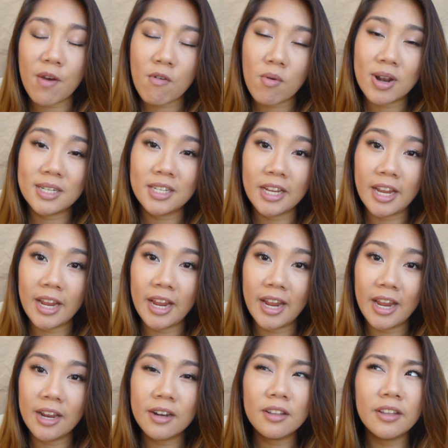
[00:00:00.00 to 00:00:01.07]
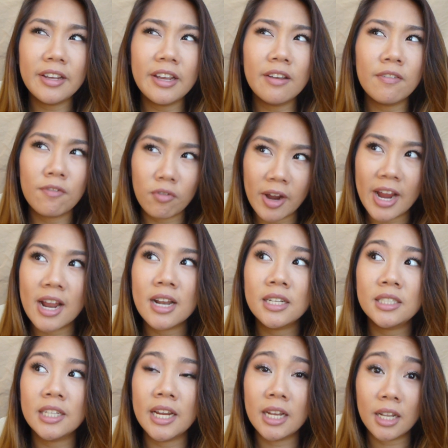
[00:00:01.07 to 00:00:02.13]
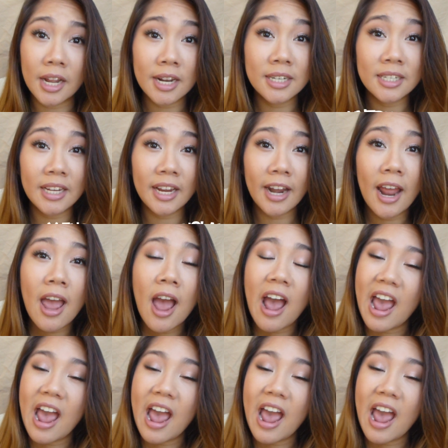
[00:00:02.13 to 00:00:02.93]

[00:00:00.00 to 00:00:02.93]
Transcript: and we went to Italy, France, and London.